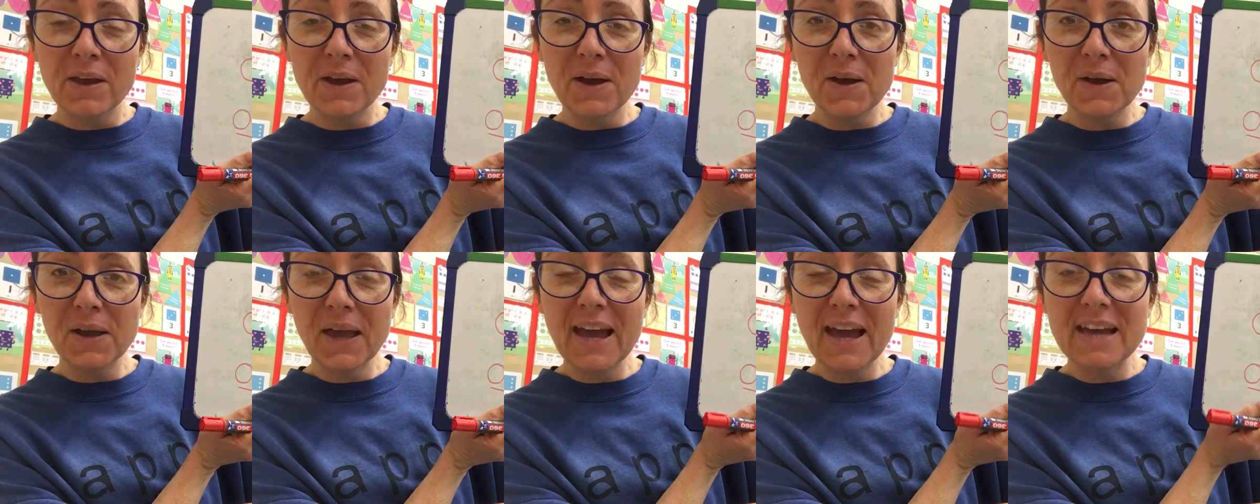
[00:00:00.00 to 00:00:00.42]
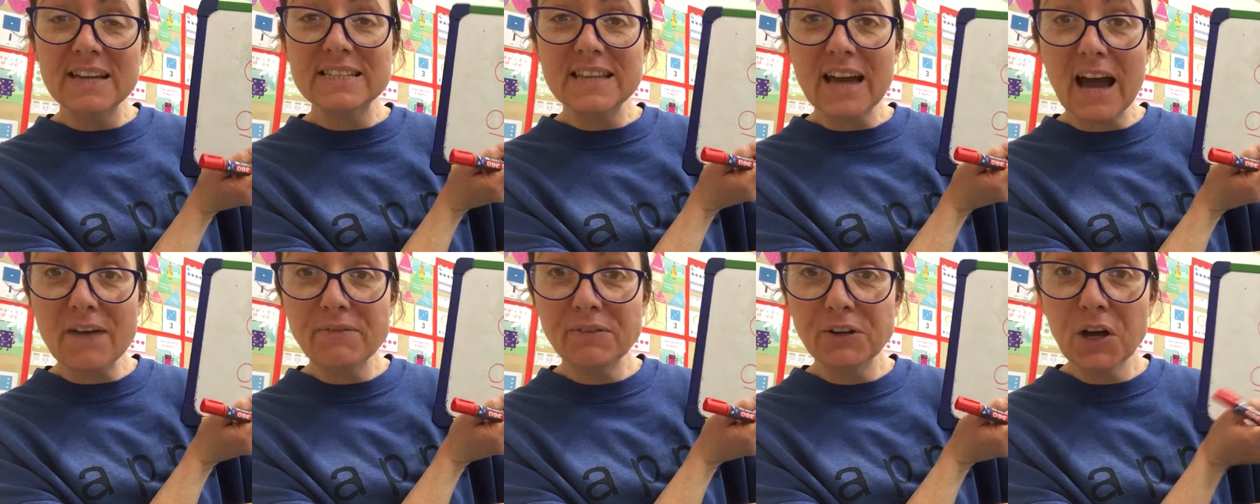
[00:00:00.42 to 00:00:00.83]
Okay,
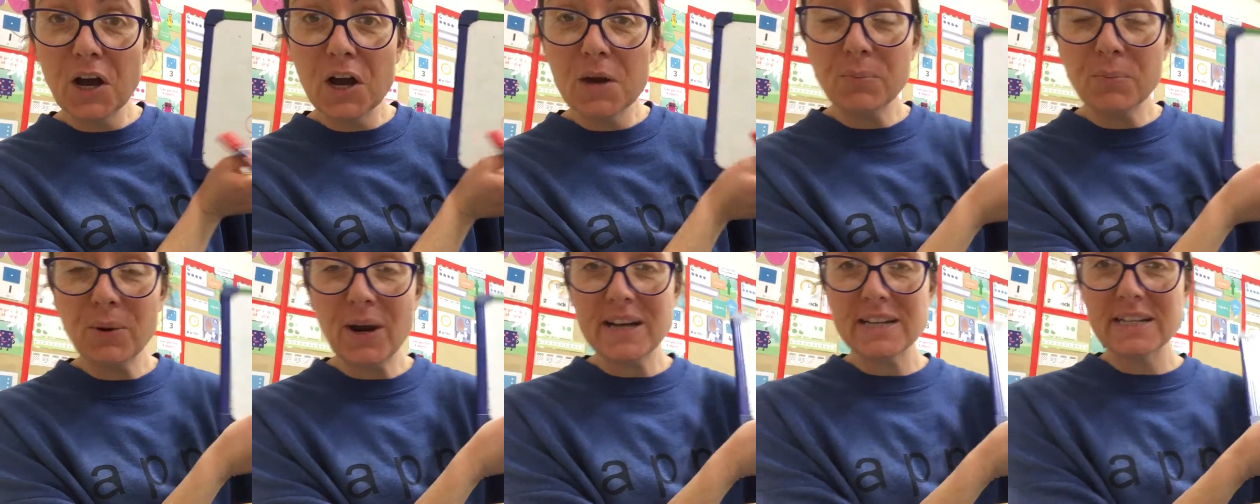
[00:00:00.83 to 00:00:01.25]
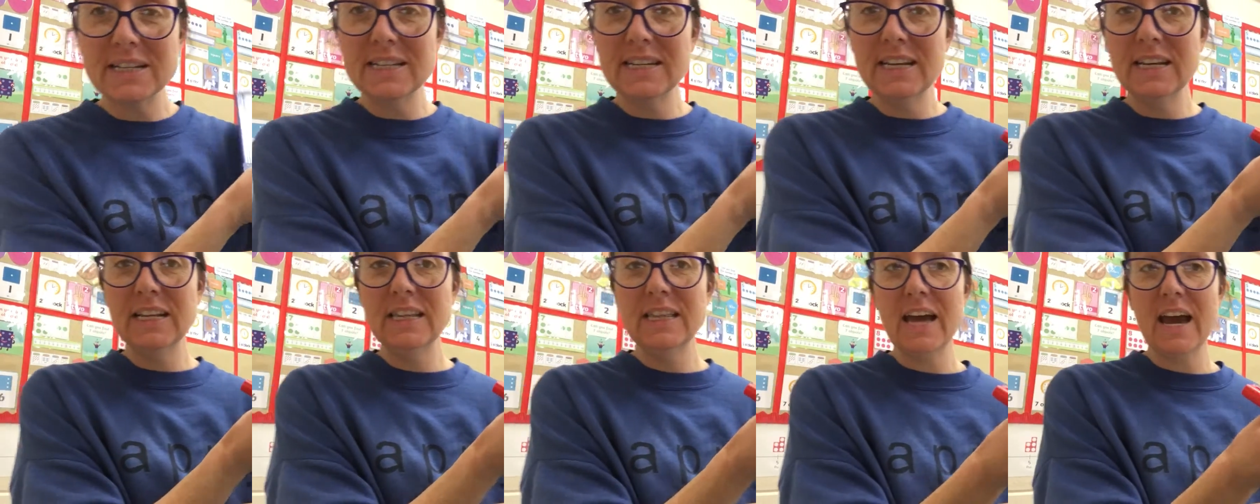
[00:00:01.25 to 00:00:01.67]
so have a go at
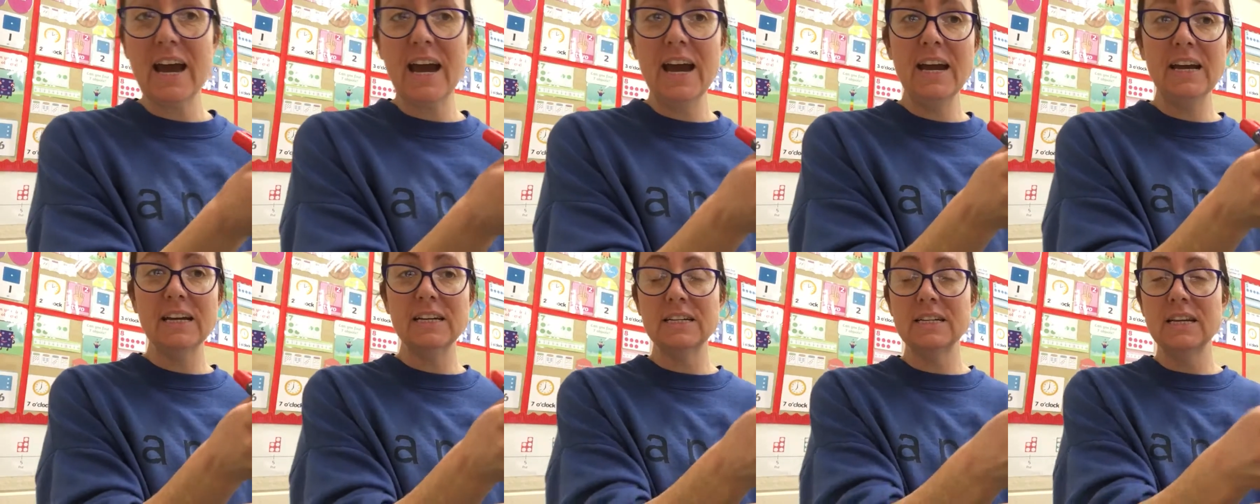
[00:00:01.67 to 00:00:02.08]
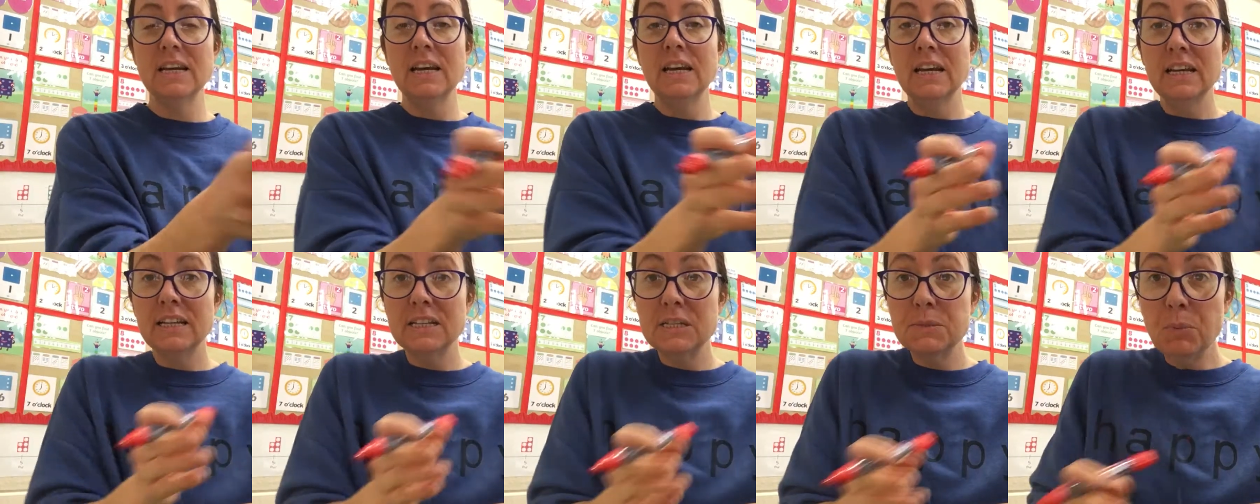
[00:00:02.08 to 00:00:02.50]
practicing that,
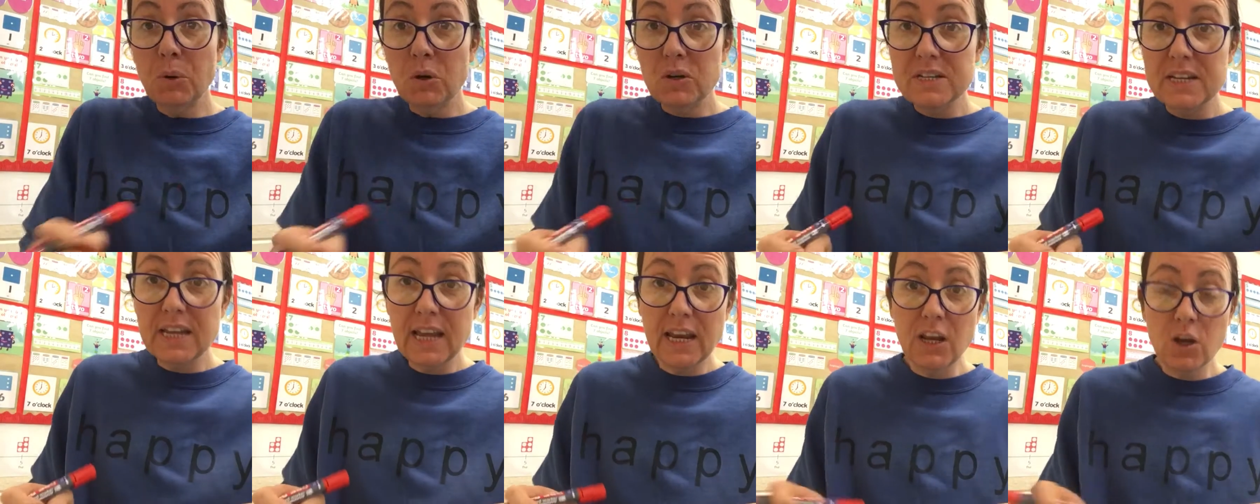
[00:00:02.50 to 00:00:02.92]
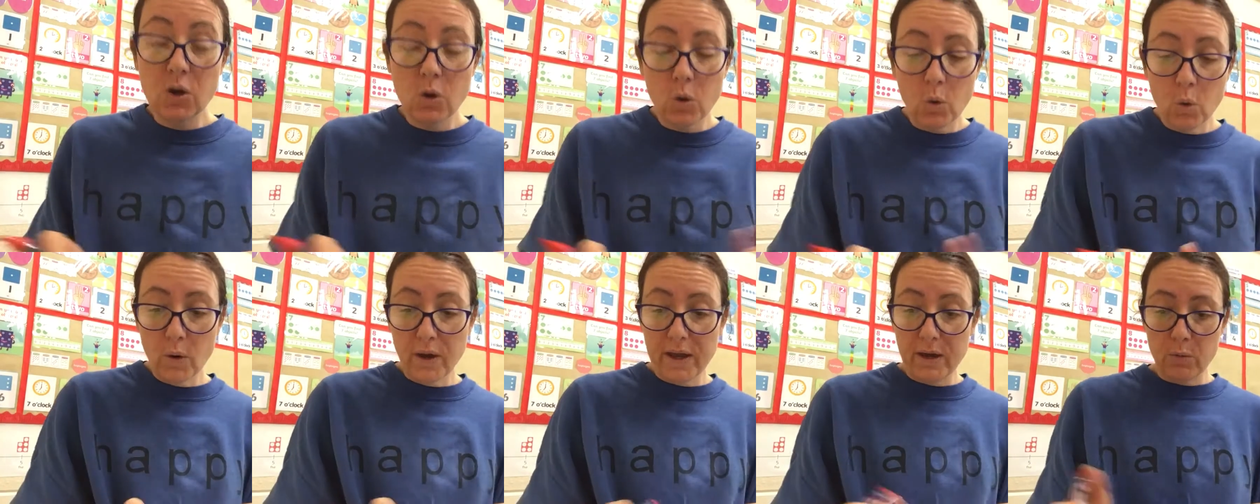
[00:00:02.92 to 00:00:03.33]
spotting any
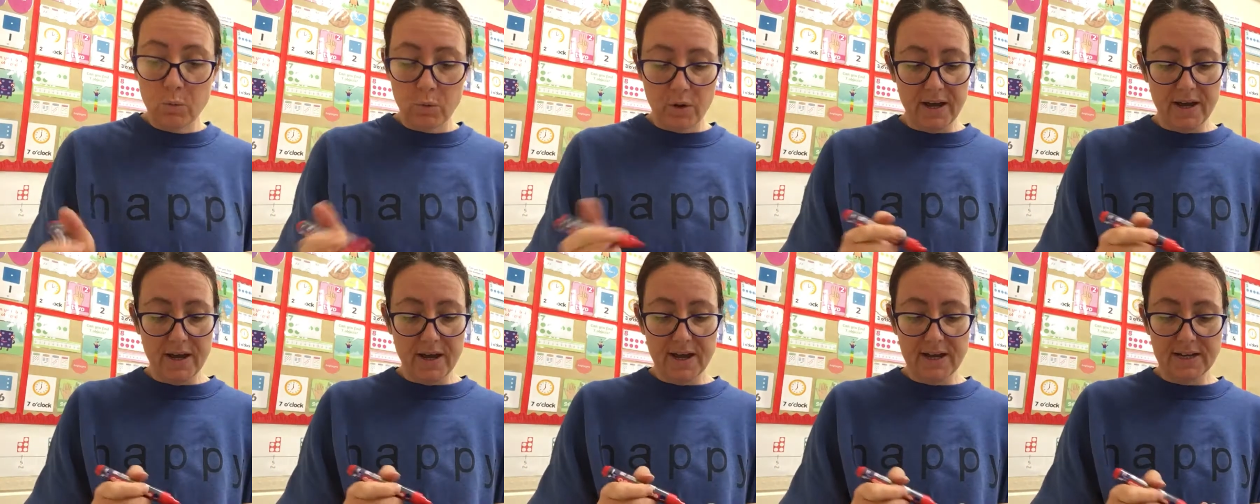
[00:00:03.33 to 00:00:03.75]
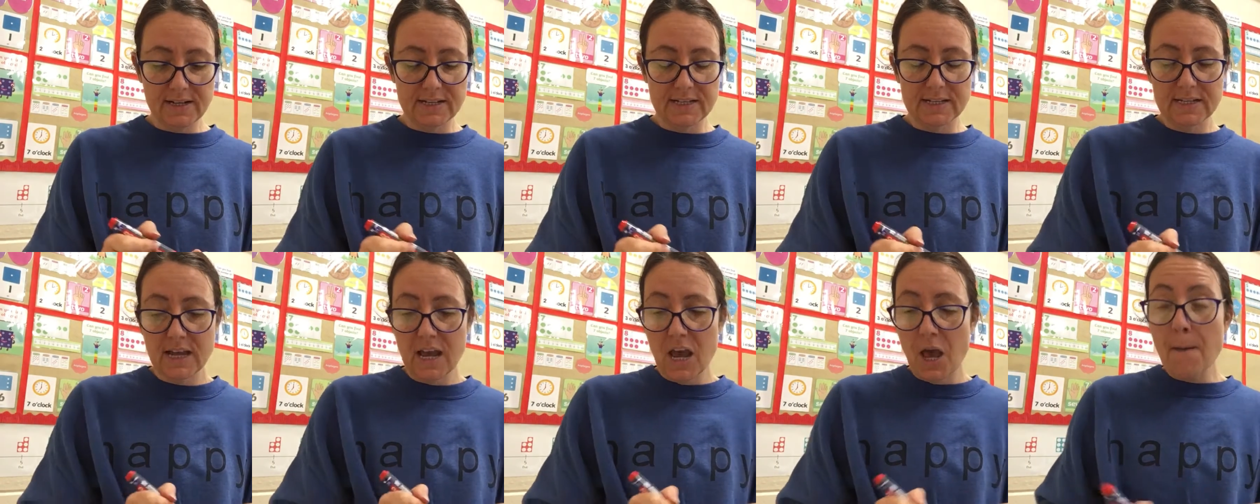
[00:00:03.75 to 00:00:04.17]
oi
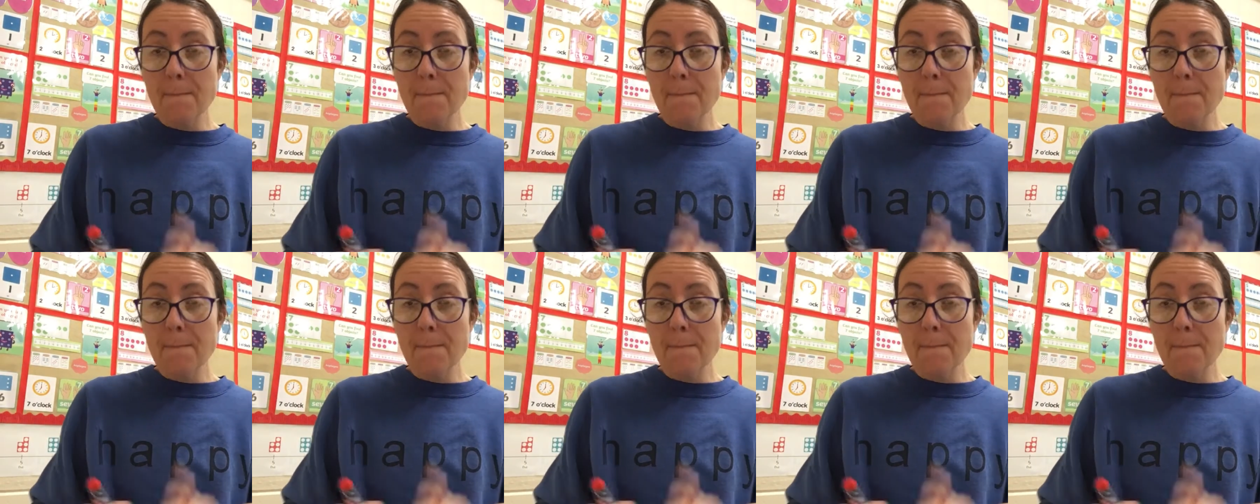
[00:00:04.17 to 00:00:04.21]
words.